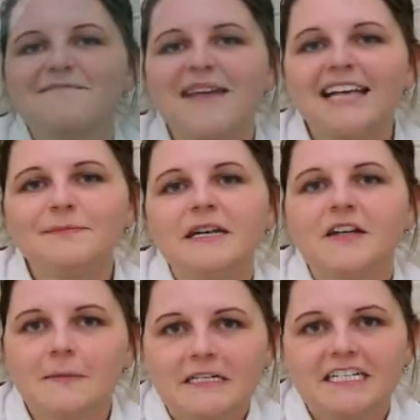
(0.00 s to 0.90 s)
mass
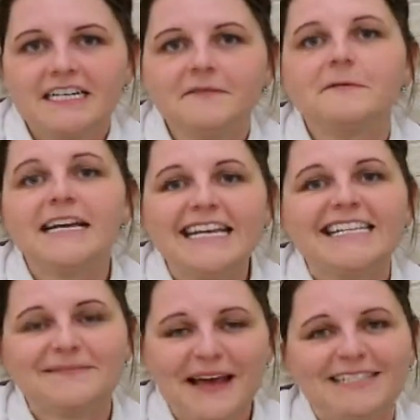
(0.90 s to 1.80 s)
spectrometry. What
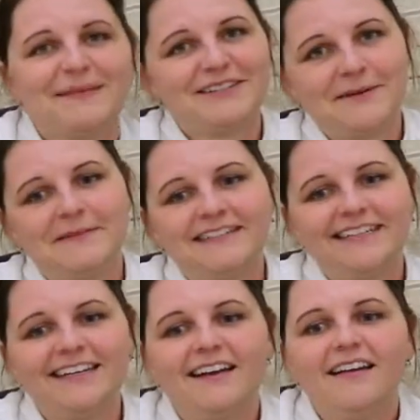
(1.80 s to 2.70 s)
is mass
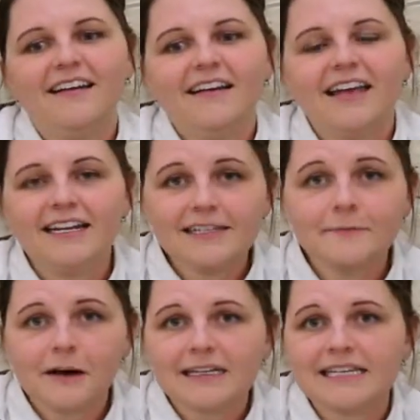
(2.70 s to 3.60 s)
spectrometry? It is a
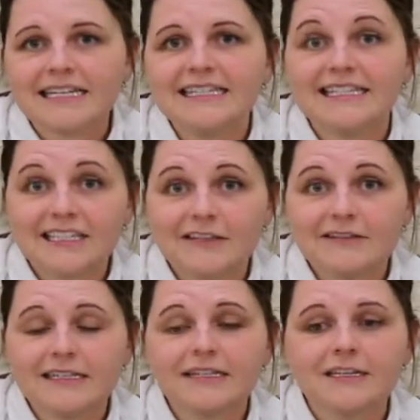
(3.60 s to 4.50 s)
process that's
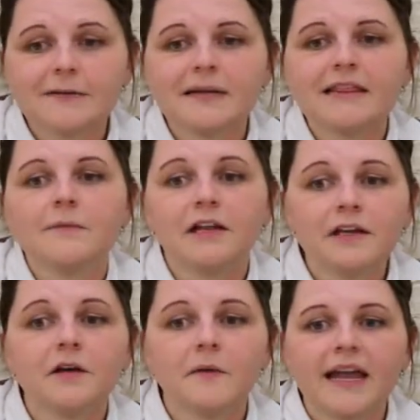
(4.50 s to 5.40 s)
used to determine the
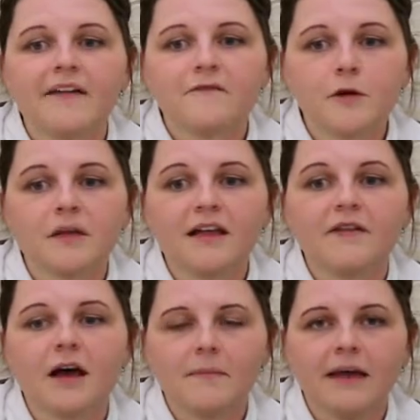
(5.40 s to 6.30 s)
molecular weight and formula
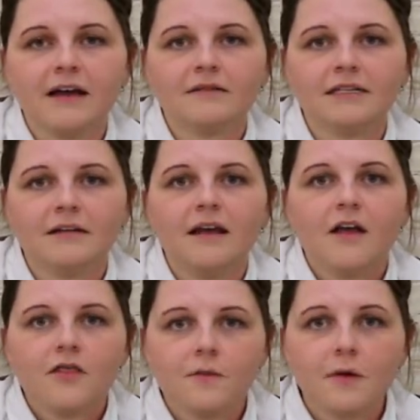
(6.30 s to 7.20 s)
of a compound.
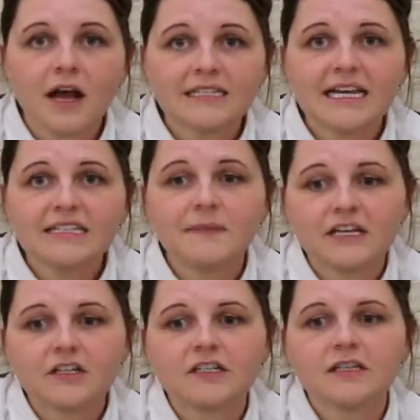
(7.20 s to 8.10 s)
The process
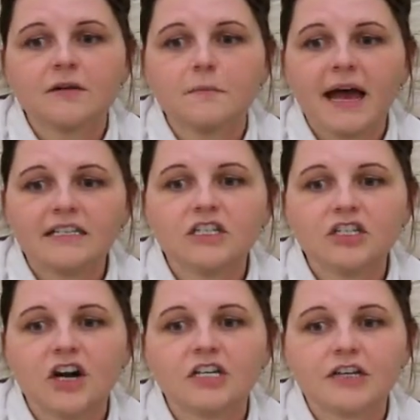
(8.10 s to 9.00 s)
measures the
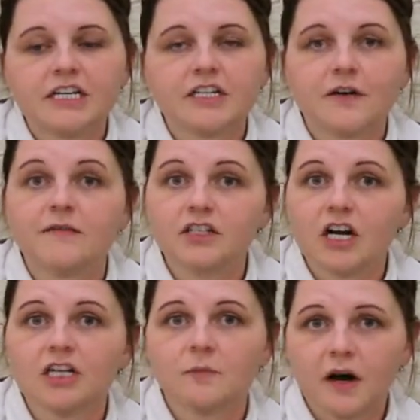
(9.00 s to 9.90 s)
mass-to-charge ratio of a
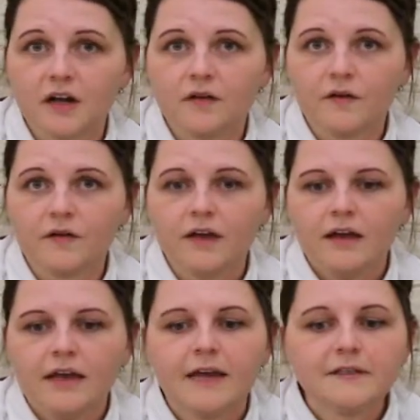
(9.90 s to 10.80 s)
charged particle.
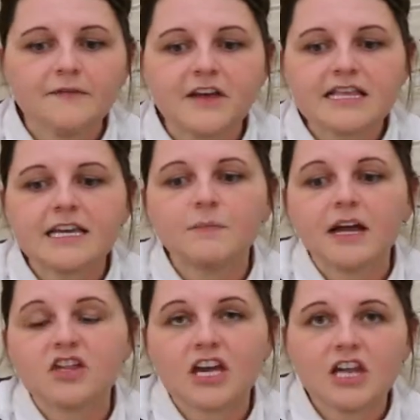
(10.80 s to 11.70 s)
It was invented
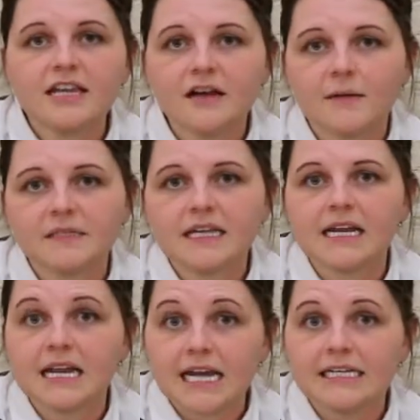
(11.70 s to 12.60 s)
by J.J. Thomson
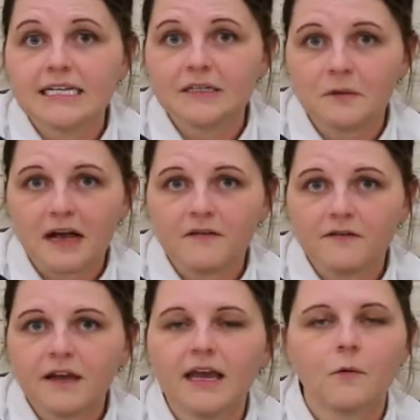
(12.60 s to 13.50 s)
in
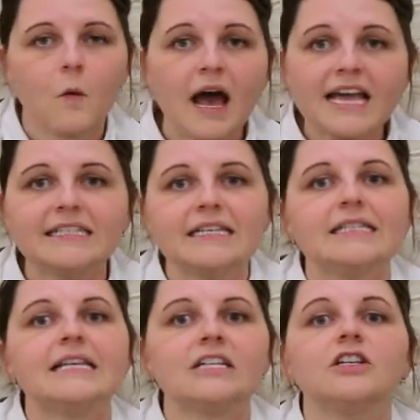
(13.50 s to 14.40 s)
1912. And why is
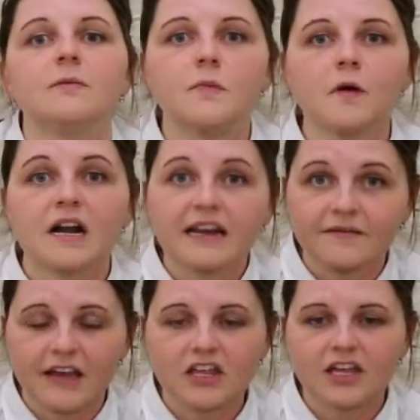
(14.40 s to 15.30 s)
this such an important
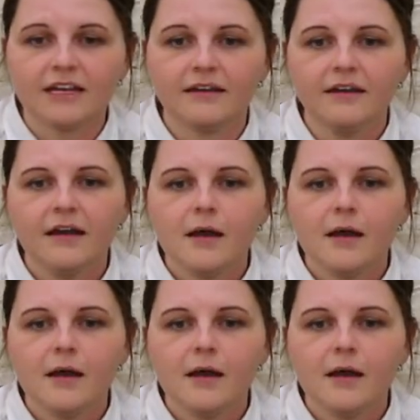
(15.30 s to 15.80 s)
invention?